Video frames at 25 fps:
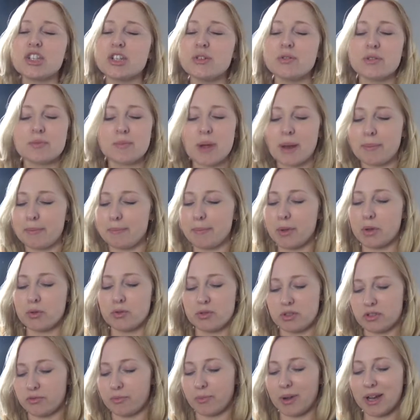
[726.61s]
do spend
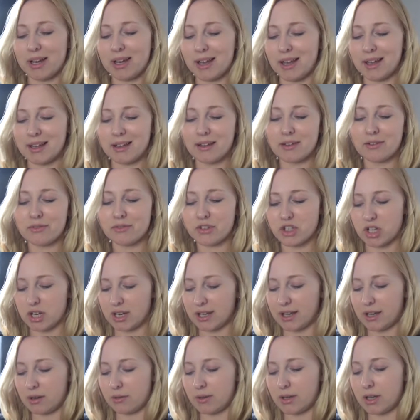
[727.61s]
most of my life
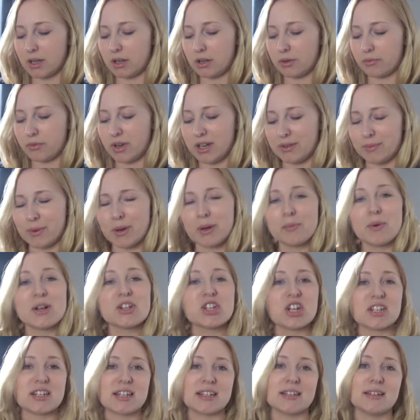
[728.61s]
chilling out at home. Well, I
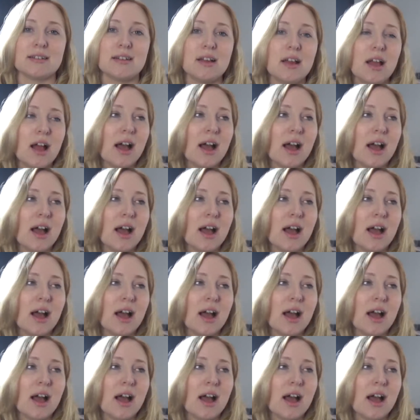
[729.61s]
wish I did.